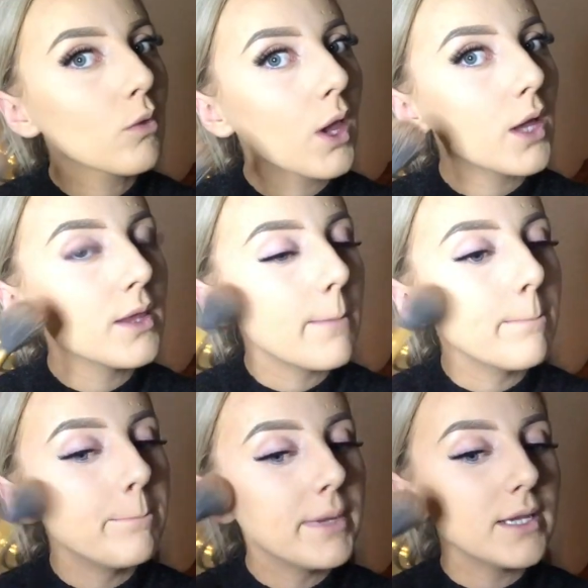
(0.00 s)
and then
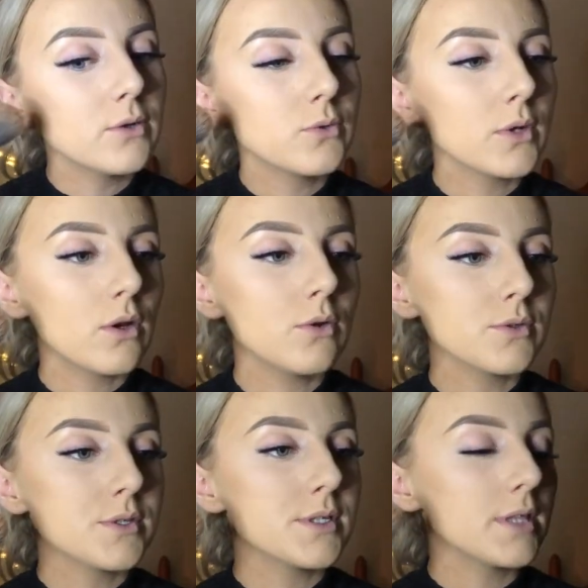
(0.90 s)
build
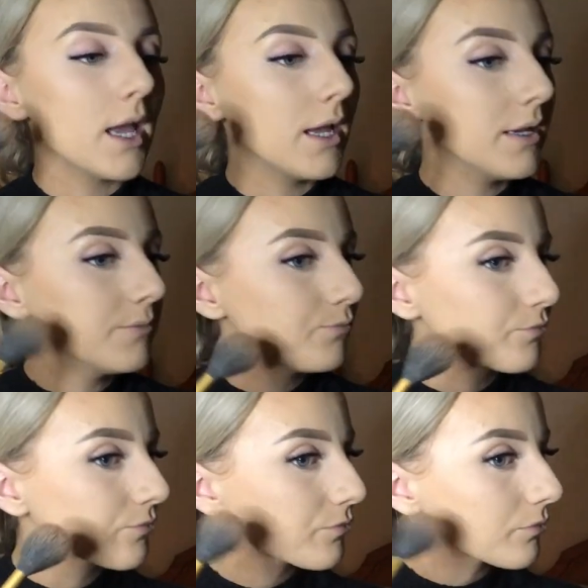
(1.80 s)
onto there,
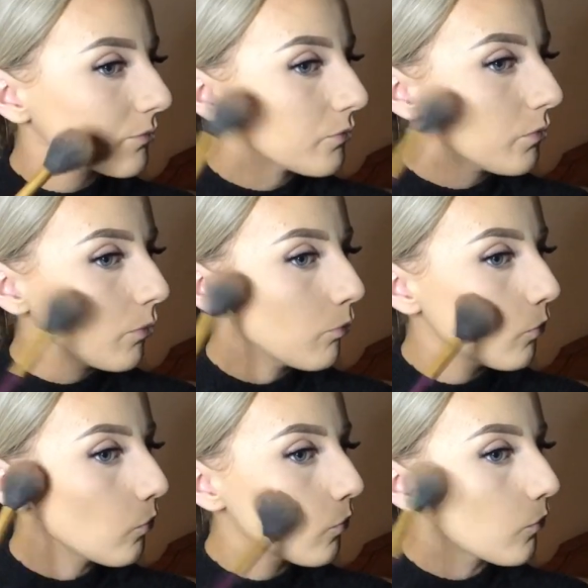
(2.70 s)

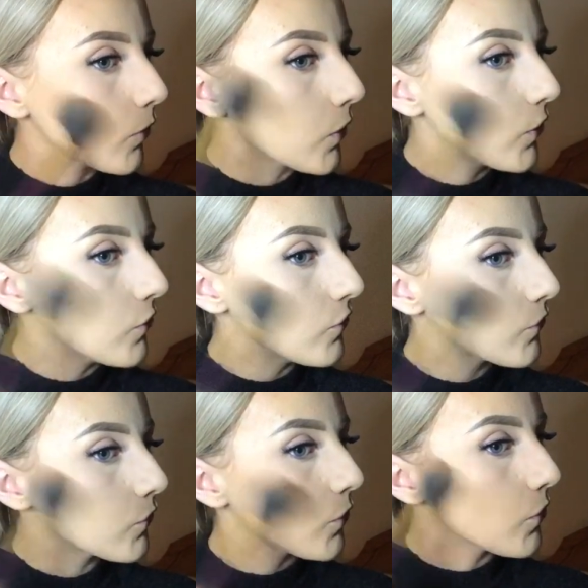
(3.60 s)
because
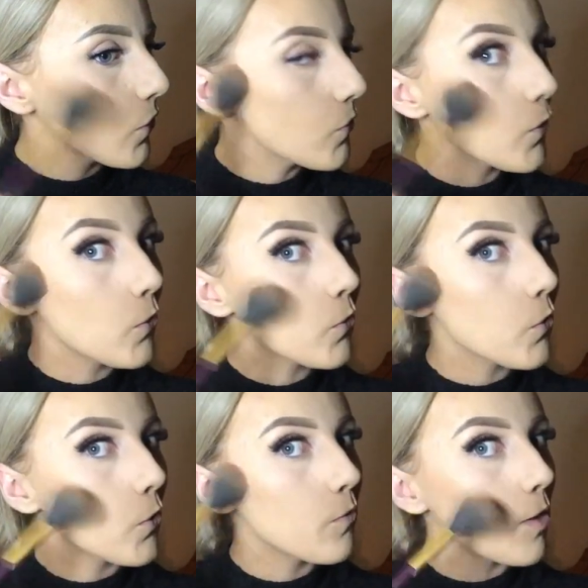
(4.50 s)
you don't want
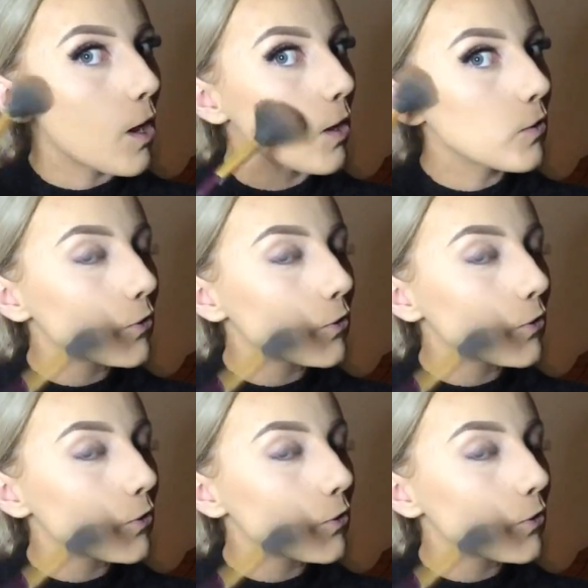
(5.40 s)
too much.